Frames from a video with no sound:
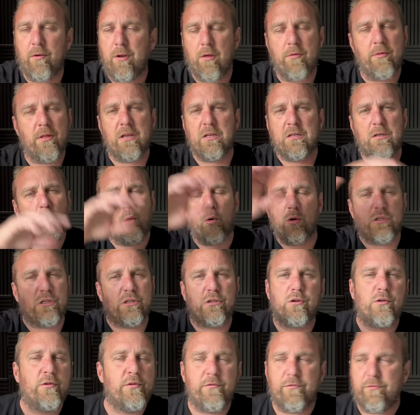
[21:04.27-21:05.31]
I know there's lots
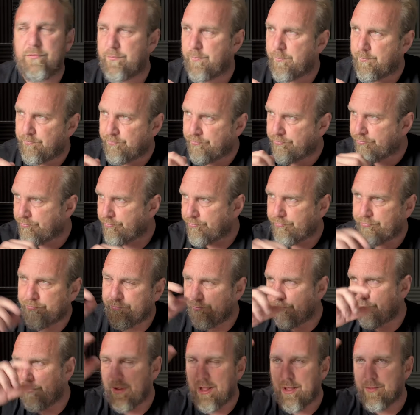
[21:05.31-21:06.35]
of
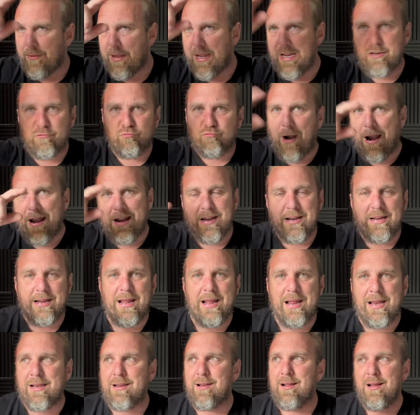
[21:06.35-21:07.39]
these
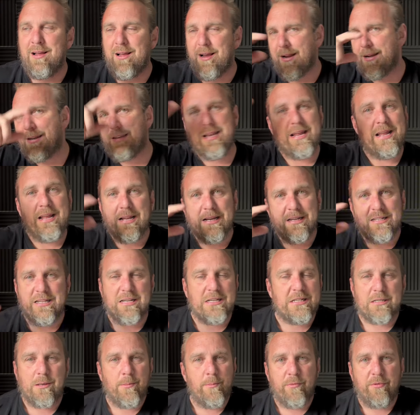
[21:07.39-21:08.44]
ranking and tier
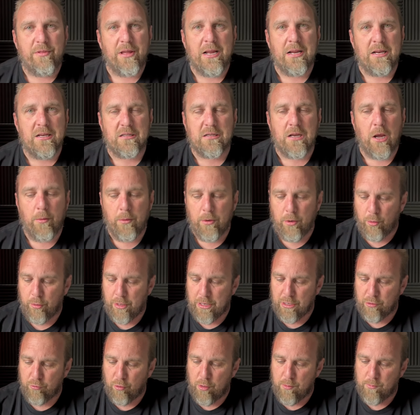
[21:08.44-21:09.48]
system things going on
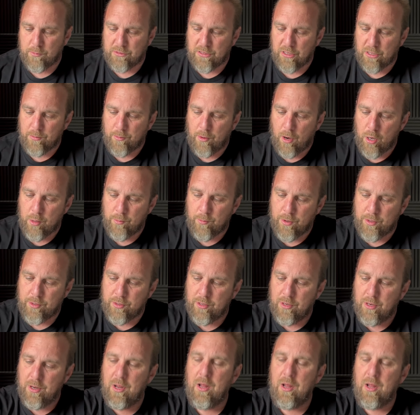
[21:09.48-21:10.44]
in groups at the moment,